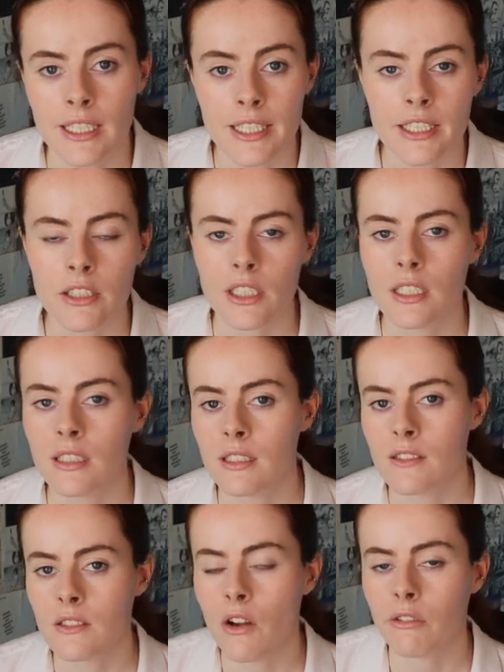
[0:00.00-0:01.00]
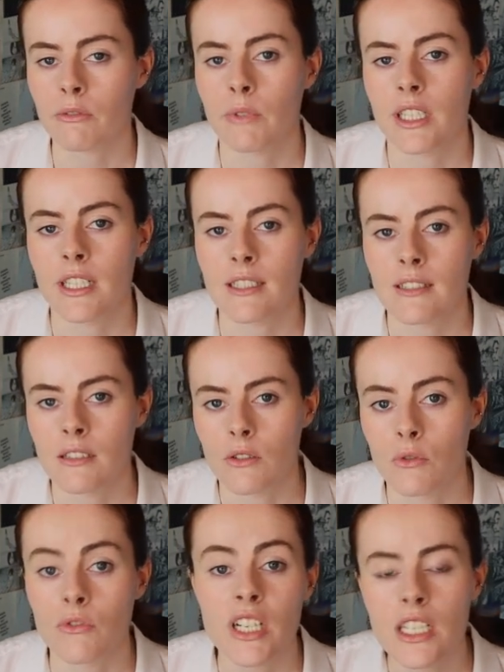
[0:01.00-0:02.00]
here in this software is
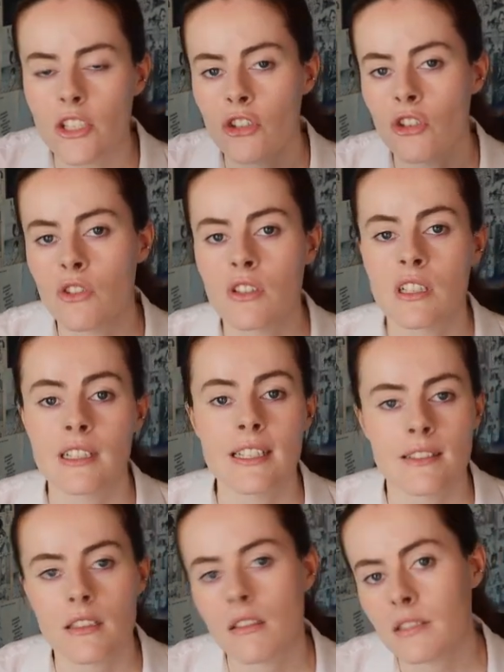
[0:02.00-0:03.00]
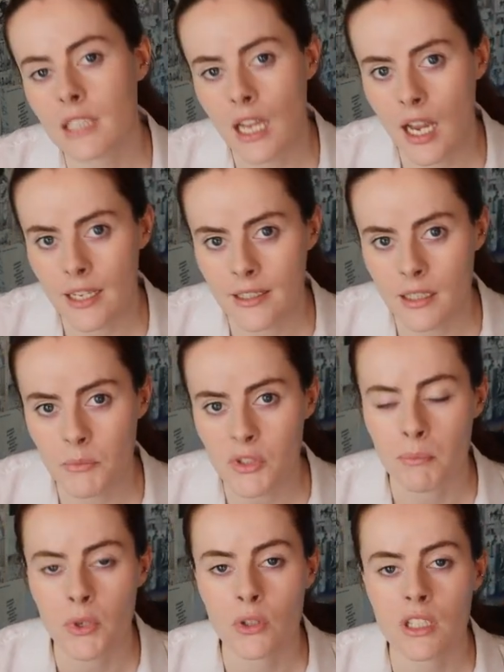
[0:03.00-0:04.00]
to really just list all the items
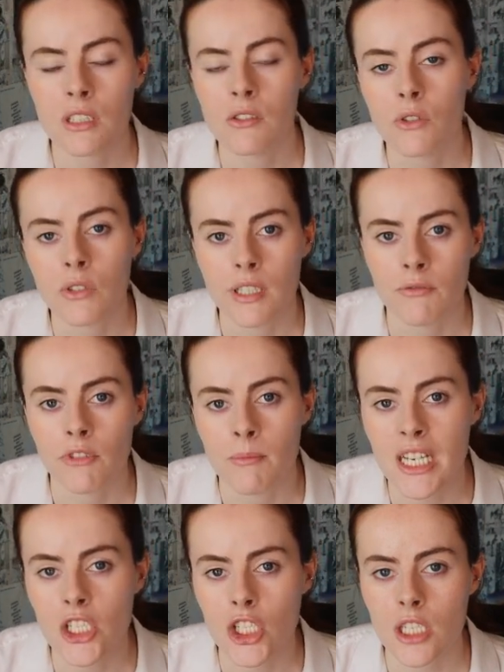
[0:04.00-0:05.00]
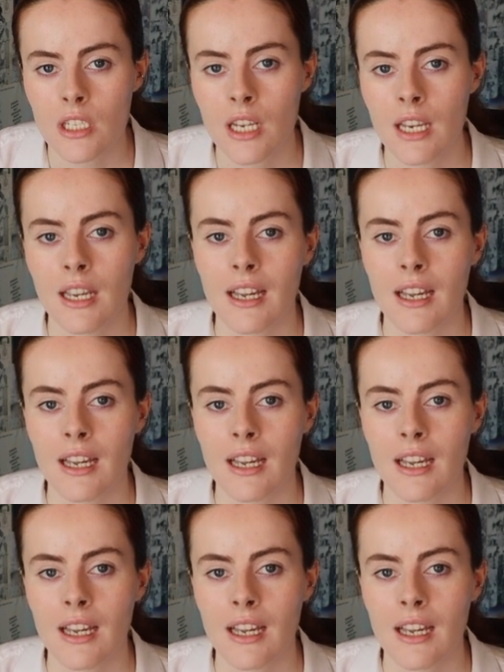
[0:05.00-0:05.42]
and put in your information.